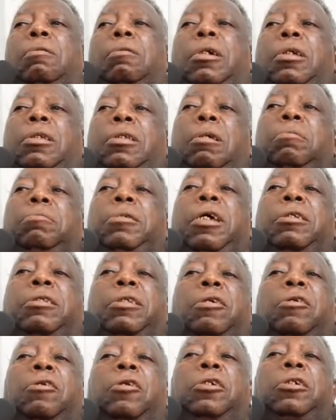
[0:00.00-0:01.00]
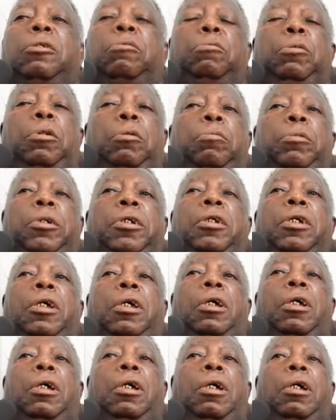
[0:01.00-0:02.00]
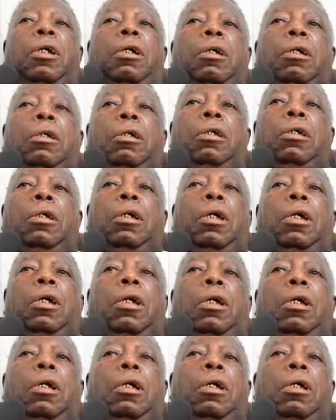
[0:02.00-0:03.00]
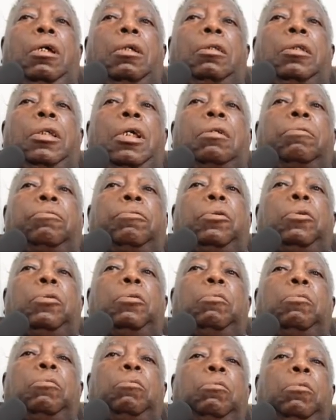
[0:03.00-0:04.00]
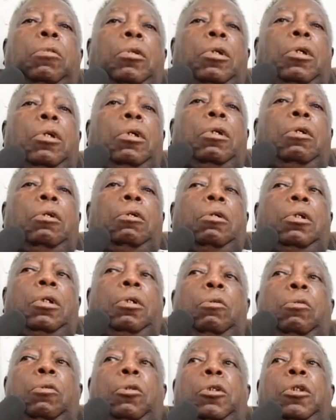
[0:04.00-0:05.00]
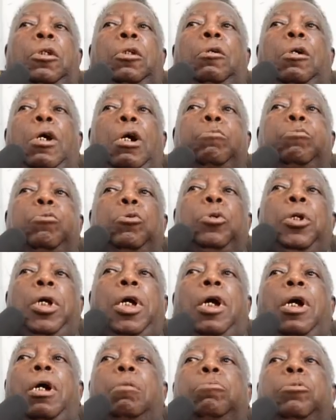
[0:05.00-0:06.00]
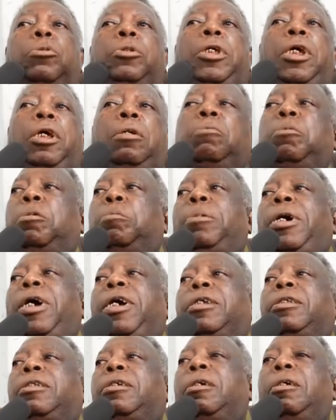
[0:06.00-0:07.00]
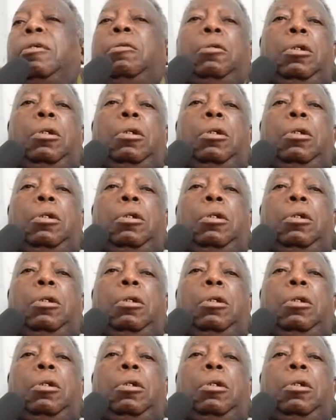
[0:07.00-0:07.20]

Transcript: We accept their technology. We bring telephone, Apple here, Apple 10, we buy it.